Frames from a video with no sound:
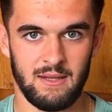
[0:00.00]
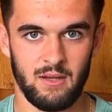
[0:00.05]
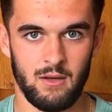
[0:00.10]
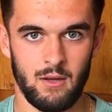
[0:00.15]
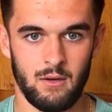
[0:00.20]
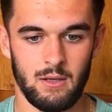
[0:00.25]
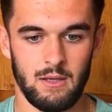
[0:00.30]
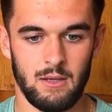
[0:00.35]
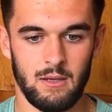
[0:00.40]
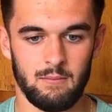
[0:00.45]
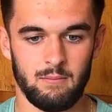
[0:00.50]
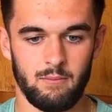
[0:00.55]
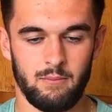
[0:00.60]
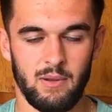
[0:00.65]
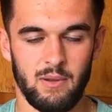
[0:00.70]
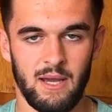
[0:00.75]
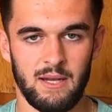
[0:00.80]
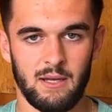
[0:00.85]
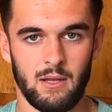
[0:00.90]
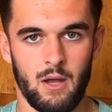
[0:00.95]
you know, it
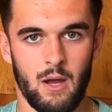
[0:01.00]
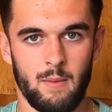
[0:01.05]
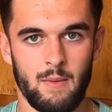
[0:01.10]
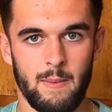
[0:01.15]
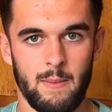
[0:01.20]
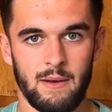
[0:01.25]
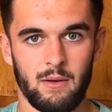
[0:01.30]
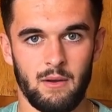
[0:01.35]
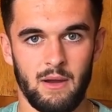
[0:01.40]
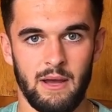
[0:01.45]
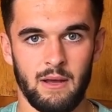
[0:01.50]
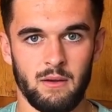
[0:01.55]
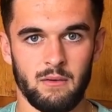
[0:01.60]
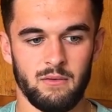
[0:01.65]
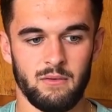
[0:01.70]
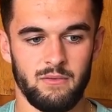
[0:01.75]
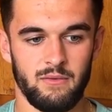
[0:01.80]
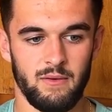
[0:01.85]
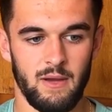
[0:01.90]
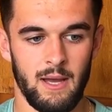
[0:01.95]
played a lot on my mental
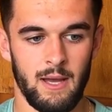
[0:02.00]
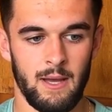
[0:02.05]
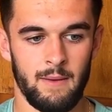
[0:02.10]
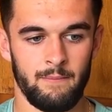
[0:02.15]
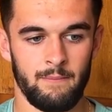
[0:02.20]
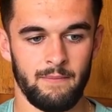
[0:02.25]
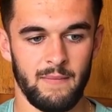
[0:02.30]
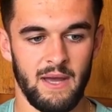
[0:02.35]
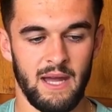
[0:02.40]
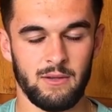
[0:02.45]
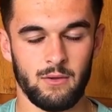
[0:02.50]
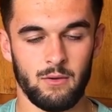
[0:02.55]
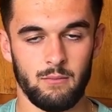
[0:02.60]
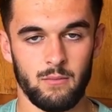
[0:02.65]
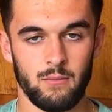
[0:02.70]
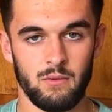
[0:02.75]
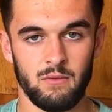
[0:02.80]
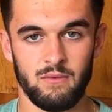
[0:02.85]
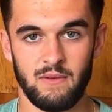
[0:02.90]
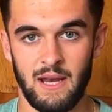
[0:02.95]
health. I ended up
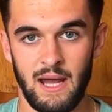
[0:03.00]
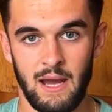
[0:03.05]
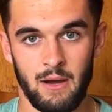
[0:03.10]
moving